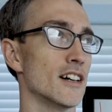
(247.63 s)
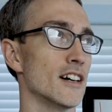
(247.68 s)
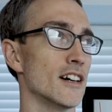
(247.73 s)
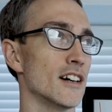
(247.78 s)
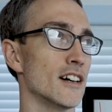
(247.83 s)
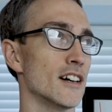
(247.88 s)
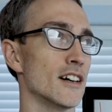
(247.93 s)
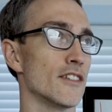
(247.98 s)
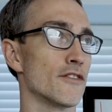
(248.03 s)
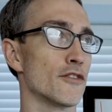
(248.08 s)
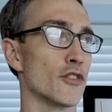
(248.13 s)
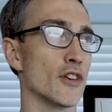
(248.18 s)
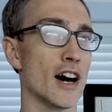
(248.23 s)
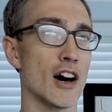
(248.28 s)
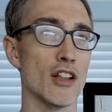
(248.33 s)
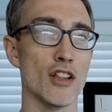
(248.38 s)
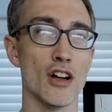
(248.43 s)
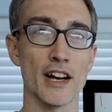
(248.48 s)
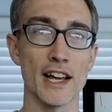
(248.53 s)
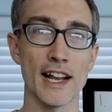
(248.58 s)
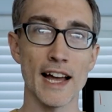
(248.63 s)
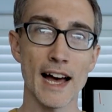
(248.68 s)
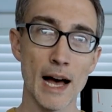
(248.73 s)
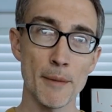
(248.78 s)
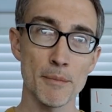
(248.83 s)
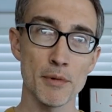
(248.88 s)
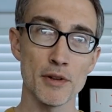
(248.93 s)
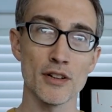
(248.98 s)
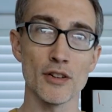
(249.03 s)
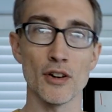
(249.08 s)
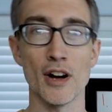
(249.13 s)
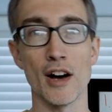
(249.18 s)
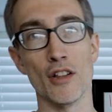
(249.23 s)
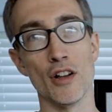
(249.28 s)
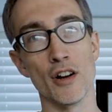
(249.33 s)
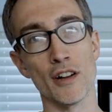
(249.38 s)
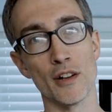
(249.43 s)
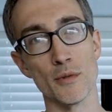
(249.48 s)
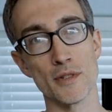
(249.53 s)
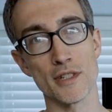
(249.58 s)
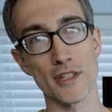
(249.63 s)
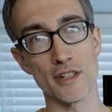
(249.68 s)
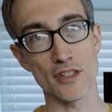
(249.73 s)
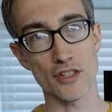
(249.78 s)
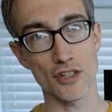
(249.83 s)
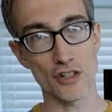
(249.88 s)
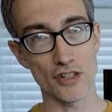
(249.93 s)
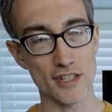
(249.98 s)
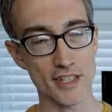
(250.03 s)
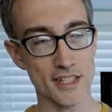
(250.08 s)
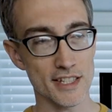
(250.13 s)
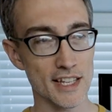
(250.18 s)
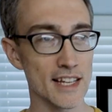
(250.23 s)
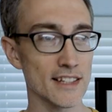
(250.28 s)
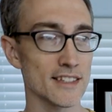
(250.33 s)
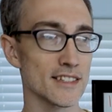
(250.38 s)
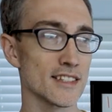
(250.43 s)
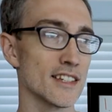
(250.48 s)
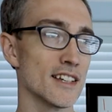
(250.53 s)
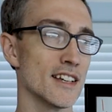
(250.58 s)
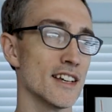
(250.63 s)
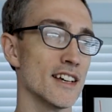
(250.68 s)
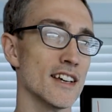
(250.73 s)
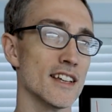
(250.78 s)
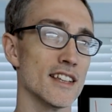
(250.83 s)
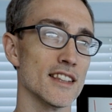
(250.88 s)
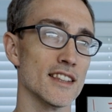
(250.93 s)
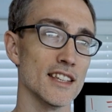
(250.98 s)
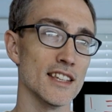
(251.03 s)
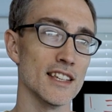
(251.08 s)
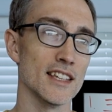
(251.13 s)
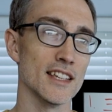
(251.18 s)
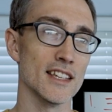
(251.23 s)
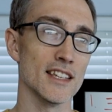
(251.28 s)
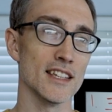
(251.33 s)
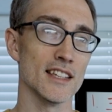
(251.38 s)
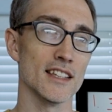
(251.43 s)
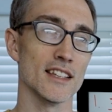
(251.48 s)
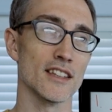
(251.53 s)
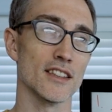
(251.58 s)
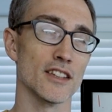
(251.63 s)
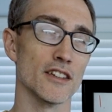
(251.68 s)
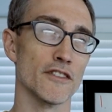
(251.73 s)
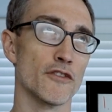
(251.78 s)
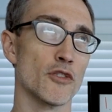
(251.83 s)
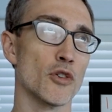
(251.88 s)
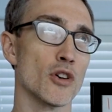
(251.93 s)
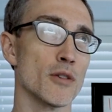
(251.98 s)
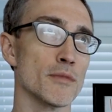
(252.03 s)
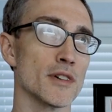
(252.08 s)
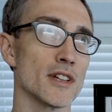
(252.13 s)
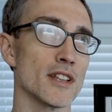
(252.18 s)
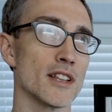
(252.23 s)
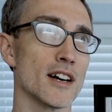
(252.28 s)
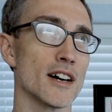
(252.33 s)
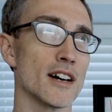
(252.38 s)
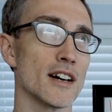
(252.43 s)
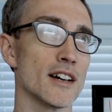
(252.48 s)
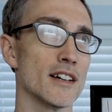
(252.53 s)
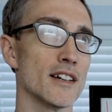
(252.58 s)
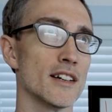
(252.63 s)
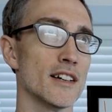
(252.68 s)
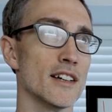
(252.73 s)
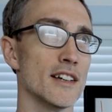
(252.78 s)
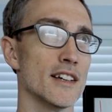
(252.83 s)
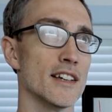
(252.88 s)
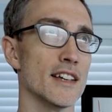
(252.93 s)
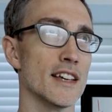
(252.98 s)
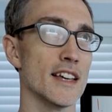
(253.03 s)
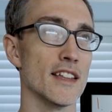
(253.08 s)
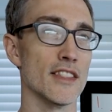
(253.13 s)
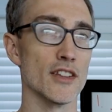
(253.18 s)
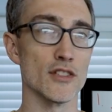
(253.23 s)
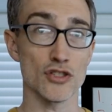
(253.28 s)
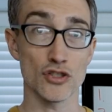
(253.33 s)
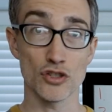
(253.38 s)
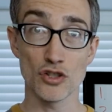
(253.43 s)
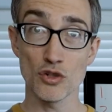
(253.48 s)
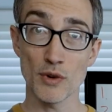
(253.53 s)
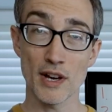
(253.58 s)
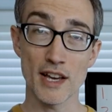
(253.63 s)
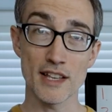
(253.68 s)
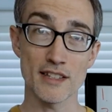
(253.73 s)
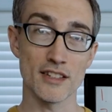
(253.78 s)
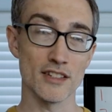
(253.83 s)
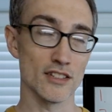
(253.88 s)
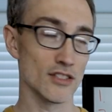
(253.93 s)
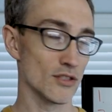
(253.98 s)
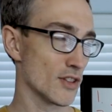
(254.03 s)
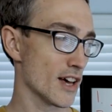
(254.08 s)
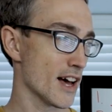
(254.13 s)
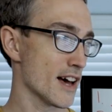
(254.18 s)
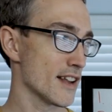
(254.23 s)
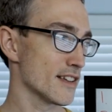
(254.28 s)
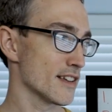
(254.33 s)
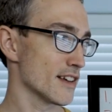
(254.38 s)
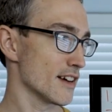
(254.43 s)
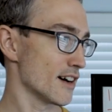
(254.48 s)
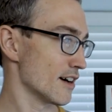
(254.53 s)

for how long it happened or how long it was in a certain state, the formula, there's 2 ways to do that.